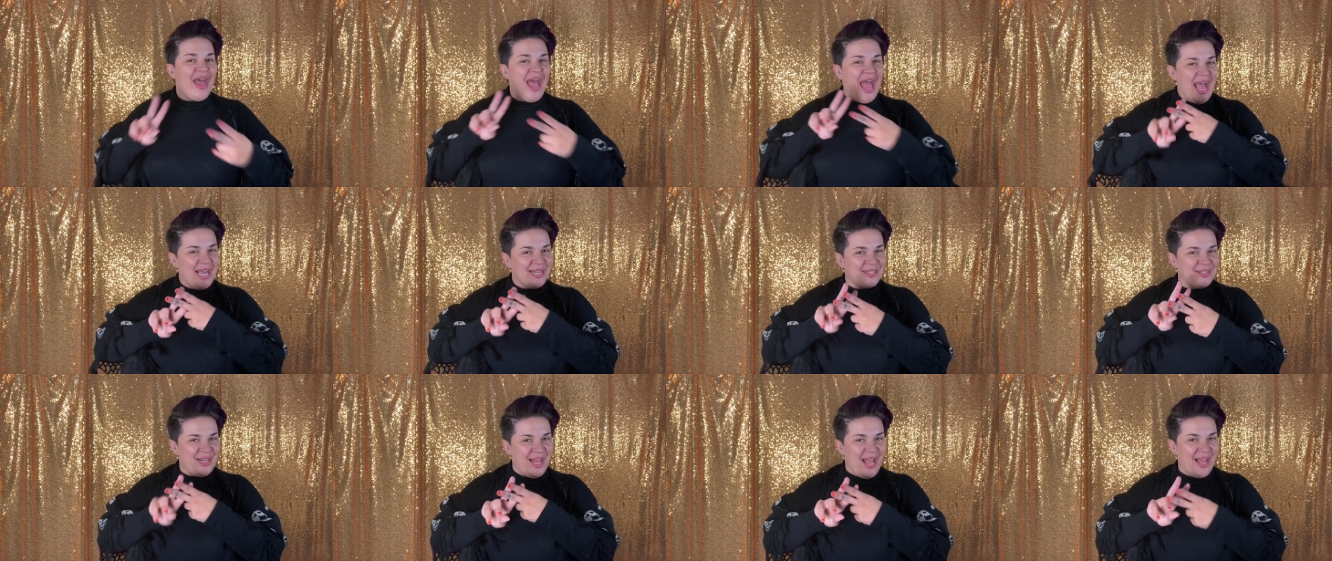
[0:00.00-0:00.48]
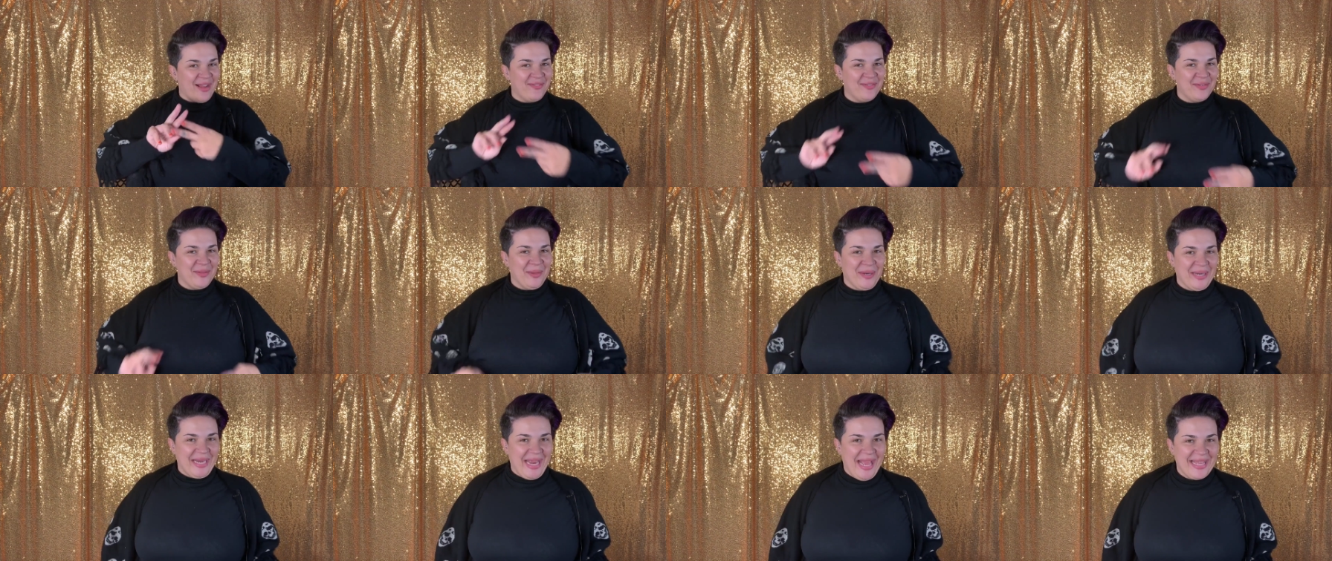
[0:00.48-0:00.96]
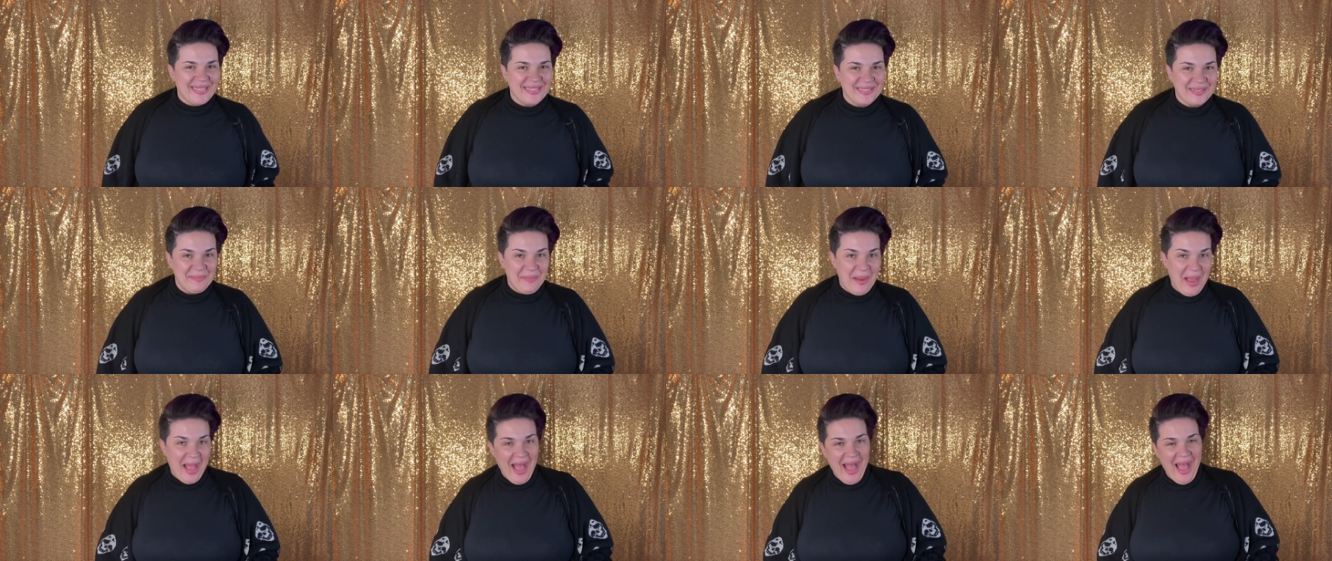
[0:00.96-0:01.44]
The hashtag
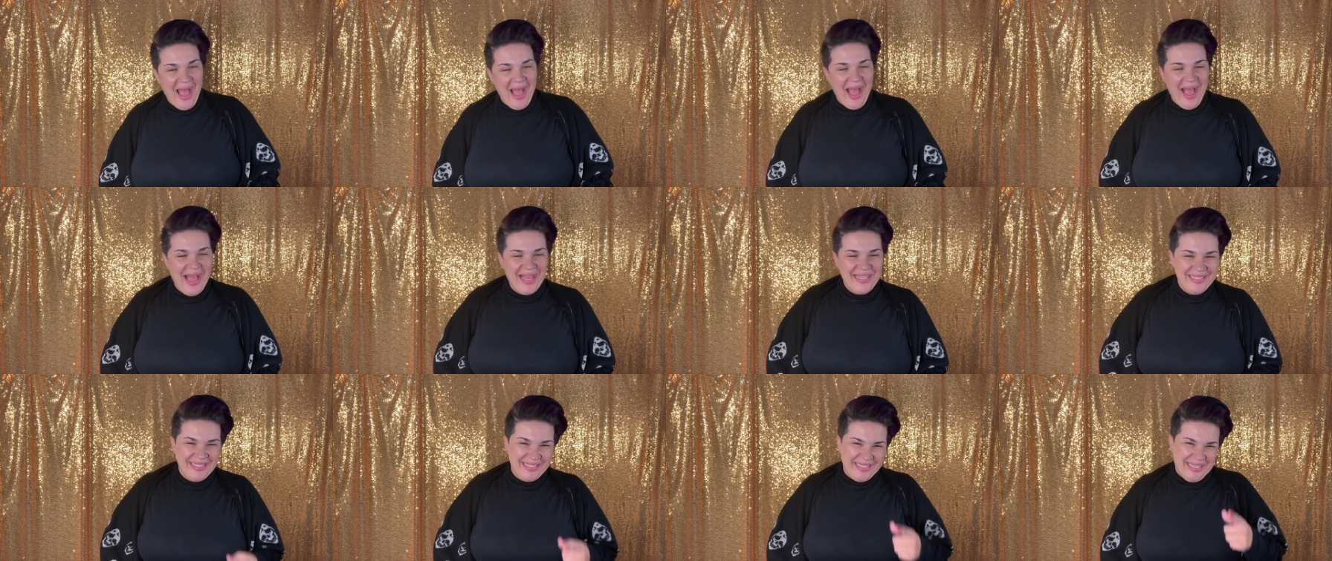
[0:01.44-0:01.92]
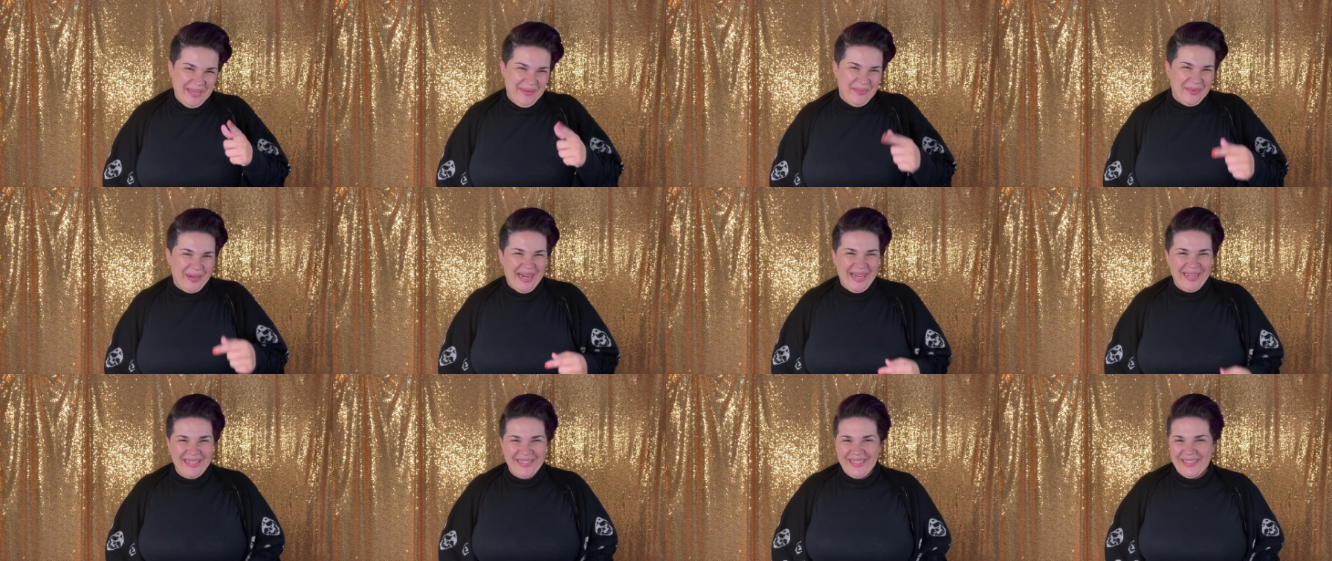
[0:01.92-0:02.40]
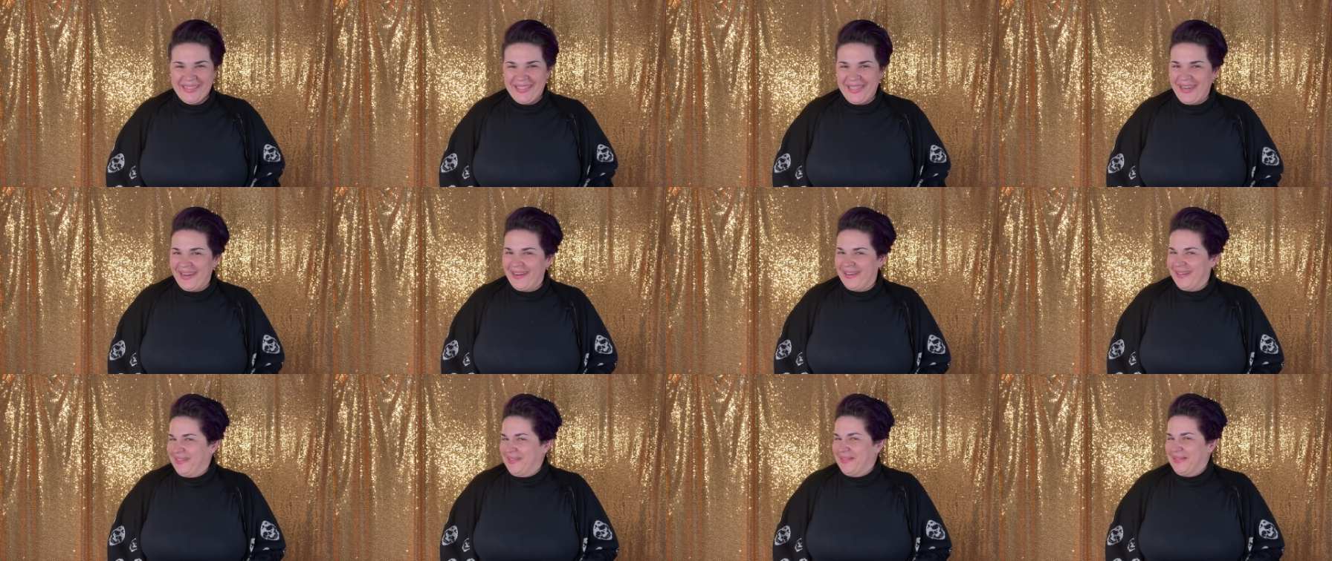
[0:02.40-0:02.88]
floorgasm. See what I did
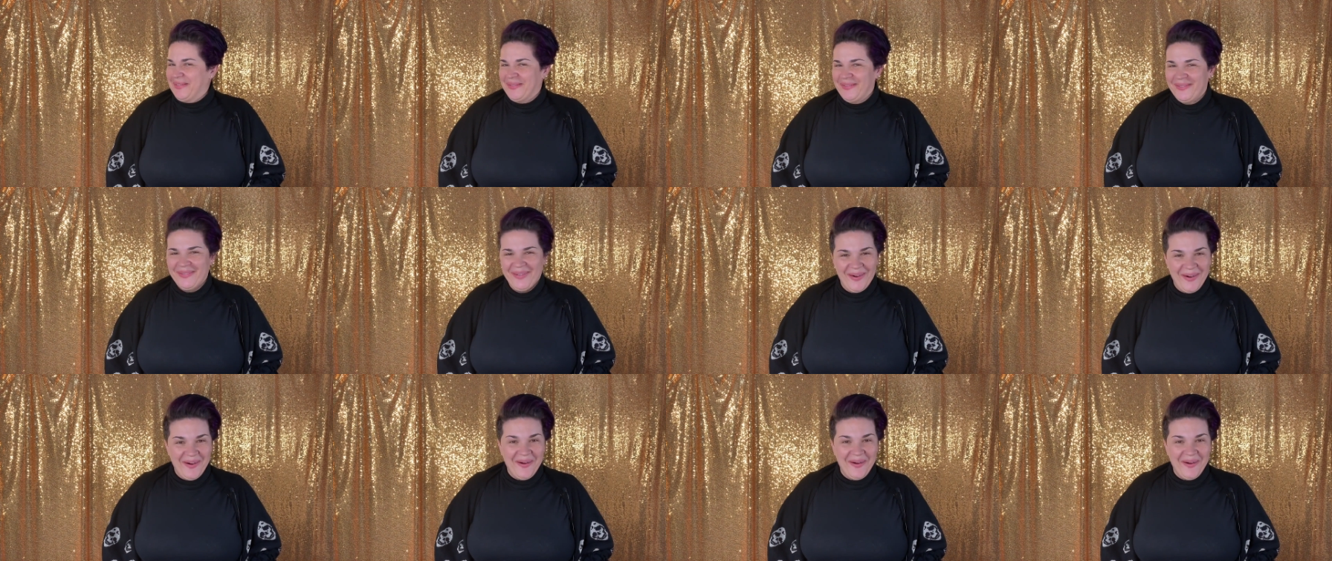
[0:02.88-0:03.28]
there? Ooh.